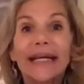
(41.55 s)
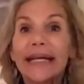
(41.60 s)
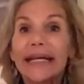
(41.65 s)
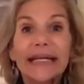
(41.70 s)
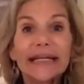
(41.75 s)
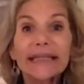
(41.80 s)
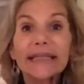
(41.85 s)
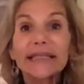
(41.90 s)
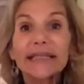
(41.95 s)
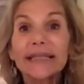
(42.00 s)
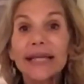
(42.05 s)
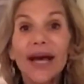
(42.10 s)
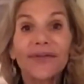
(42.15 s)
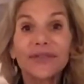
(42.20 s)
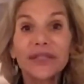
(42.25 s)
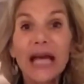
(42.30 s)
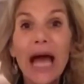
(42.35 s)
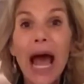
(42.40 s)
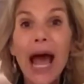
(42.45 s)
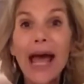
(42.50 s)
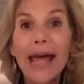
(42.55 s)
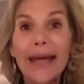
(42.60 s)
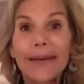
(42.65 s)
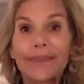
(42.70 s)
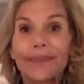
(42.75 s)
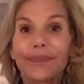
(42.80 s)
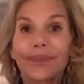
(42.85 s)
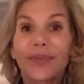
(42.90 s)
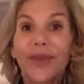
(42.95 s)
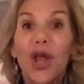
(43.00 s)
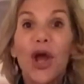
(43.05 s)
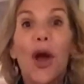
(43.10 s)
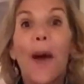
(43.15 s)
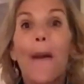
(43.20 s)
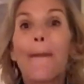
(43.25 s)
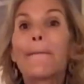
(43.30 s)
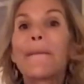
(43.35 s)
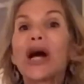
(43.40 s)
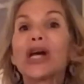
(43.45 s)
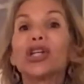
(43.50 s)
It's a tough time,
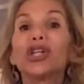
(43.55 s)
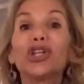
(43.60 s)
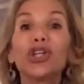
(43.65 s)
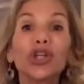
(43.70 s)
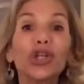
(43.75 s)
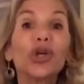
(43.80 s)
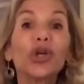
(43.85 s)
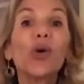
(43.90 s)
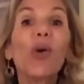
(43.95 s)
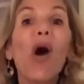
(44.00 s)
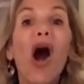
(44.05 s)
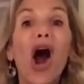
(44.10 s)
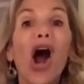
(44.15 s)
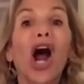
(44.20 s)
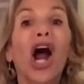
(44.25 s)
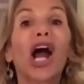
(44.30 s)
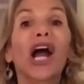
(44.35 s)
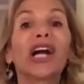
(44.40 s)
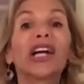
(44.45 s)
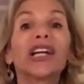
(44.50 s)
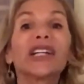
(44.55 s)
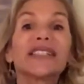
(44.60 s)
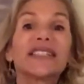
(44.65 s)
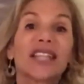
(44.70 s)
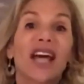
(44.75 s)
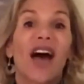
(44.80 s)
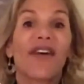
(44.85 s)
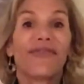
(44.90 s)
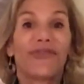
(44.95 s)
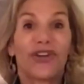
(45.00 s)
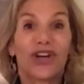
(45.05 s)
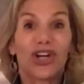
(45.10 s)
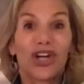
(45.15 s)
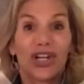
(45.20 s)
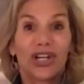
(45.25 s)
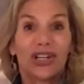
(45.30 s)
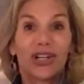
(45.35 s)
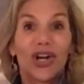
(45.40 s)
but you are tougher.